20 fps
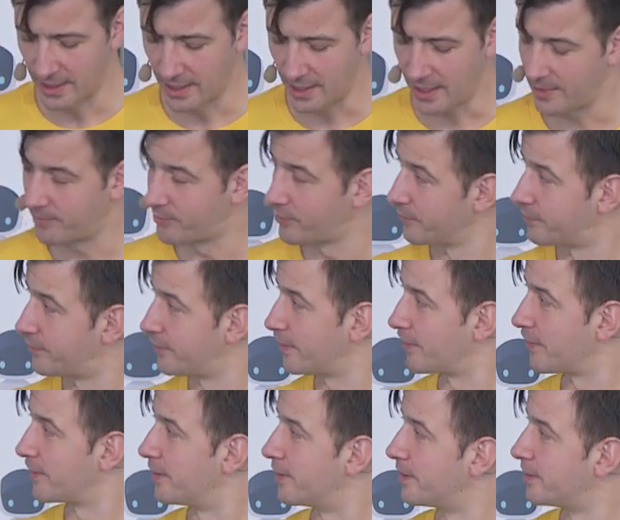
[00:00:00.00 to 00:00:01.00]
I
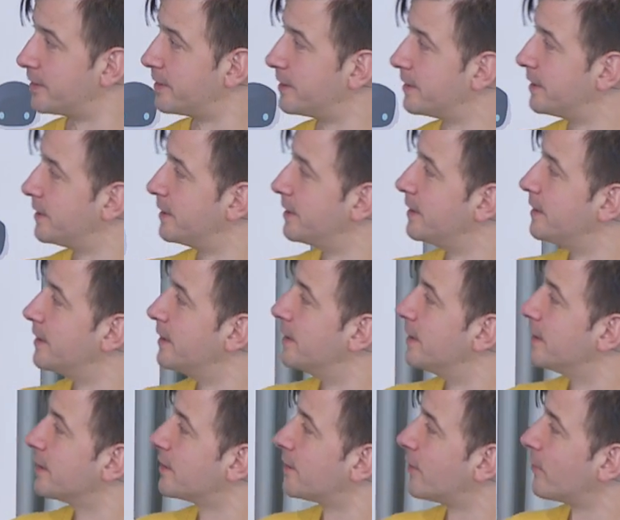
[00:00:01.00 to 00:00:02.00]
prefer the
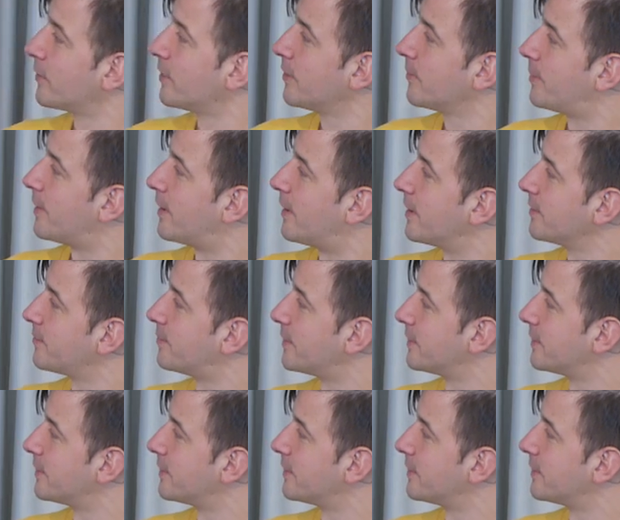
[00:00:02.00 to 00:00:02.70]
coding part,